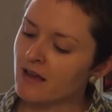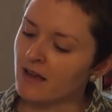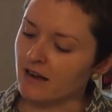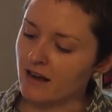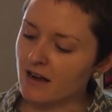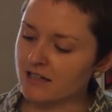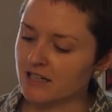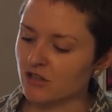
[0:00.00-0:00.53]
A
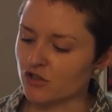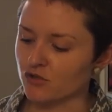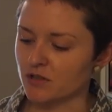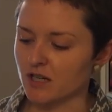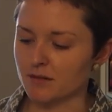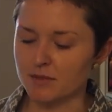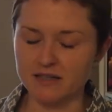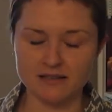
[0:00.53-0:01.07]
cocktail
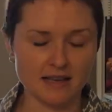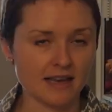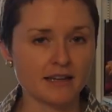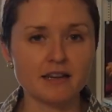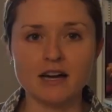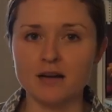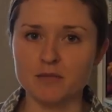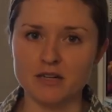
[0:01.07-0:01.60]
shrub is
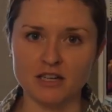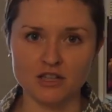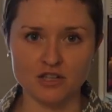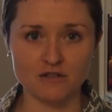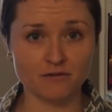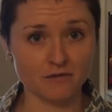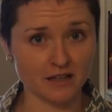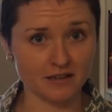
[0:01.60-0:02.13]
any
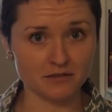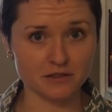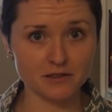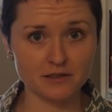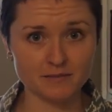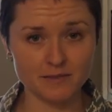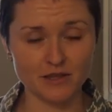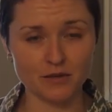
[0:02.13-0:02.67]
combination of
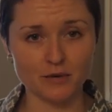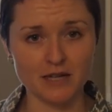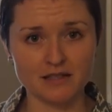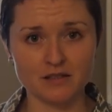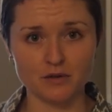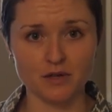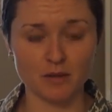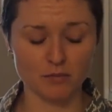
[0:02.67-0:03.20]
flavors. In the
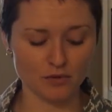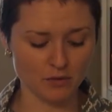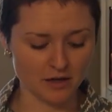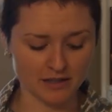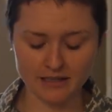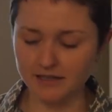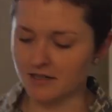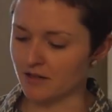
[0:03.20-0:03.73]
West Zone number
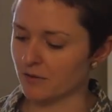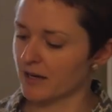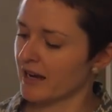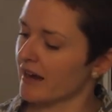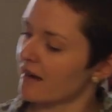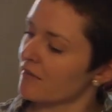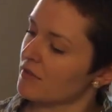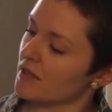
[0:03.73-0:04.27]
1 here, we
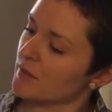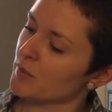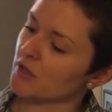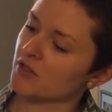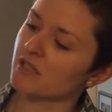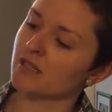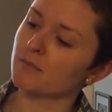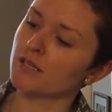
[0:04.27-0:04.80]
have the
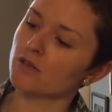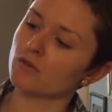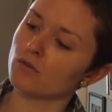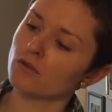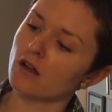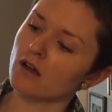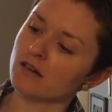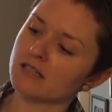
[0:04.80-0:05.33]
persimmon,
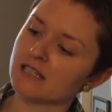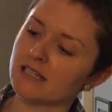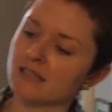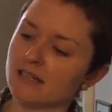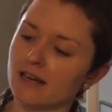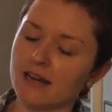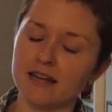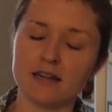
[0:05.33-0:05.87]
oolong
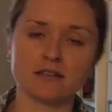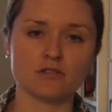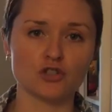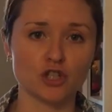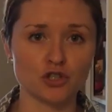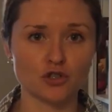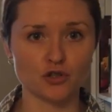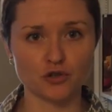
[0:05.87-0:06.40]
tea, and
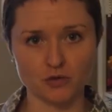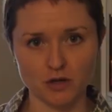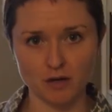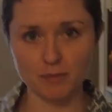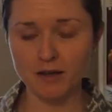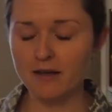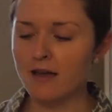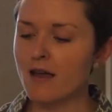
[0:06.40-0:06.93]
ginger
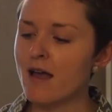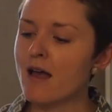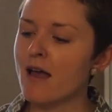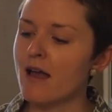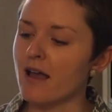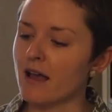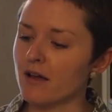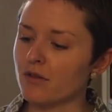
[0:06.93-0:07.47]
shrub,
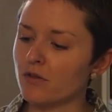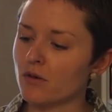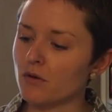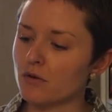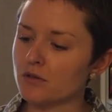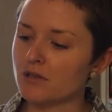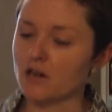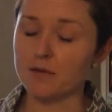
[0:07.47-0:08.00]
and
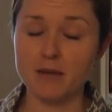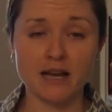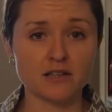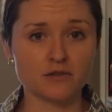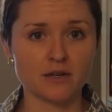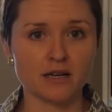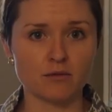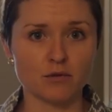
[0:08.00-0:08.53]
those are
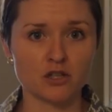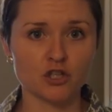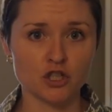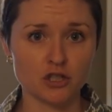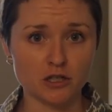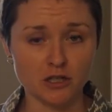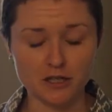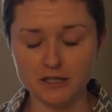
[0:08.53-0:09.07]
macerated with
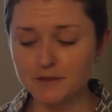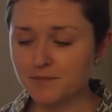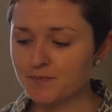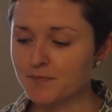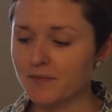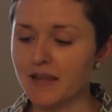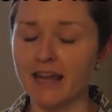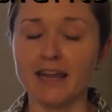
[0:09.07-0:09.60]
sugar
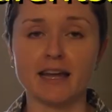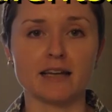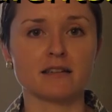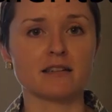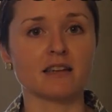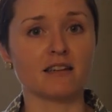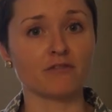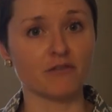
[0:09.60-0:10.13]

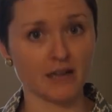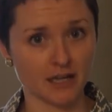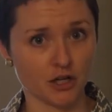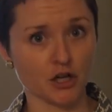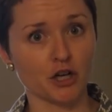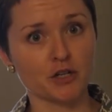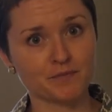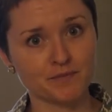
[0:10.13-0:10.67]
and in
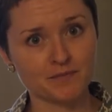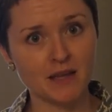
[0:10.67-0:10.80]
vinegar.